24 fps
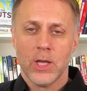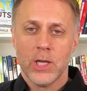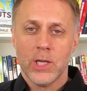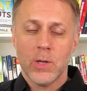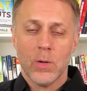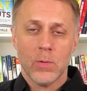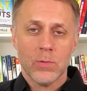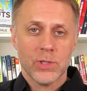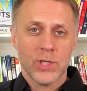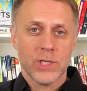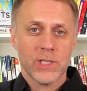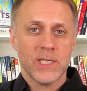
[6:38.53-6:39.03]
You
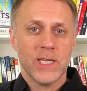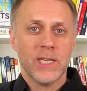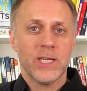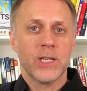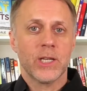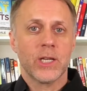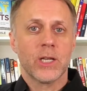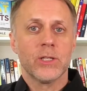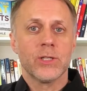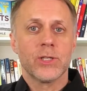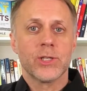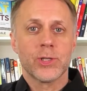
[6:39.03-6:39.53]
don't just need to
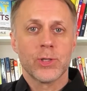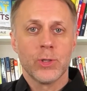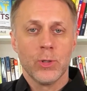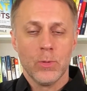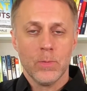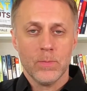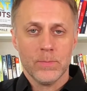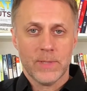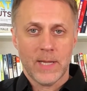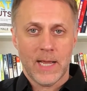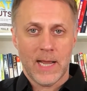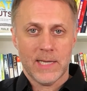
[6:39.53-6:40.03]

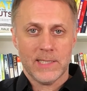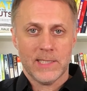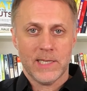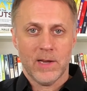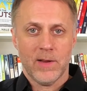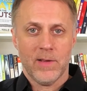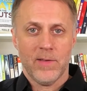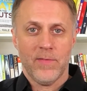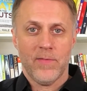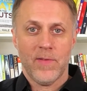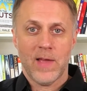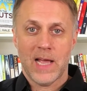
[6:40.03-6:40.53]
consume
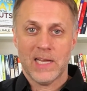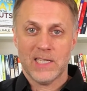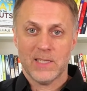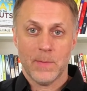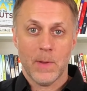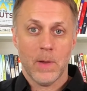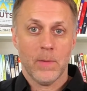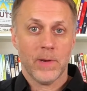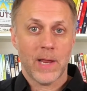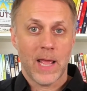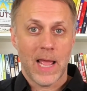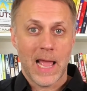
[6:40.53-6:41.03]
dietary fat to be
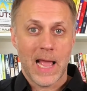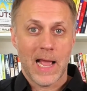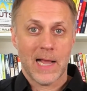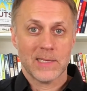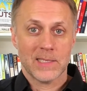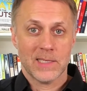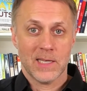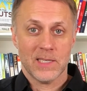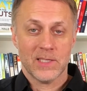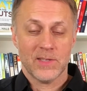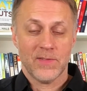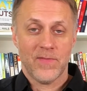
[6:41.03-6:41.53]
able to
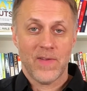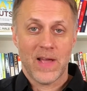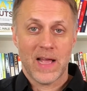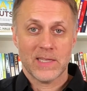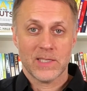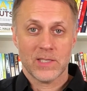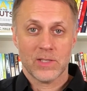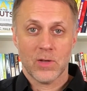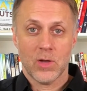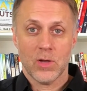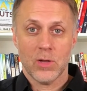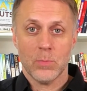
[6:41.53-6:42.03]
access
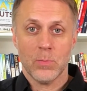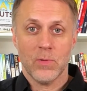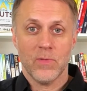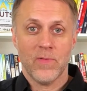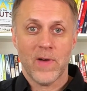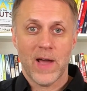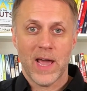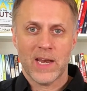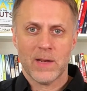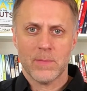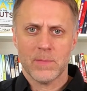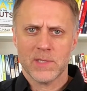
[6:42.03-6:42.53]
fat-soluble
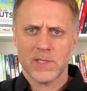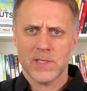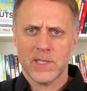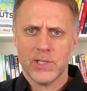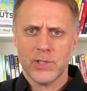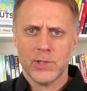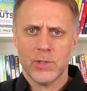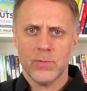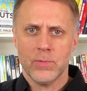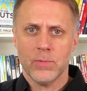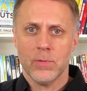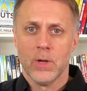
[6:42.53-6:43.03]
vitamins
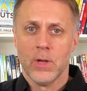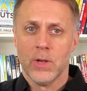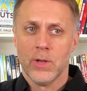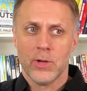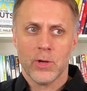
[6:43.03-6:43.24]
that you,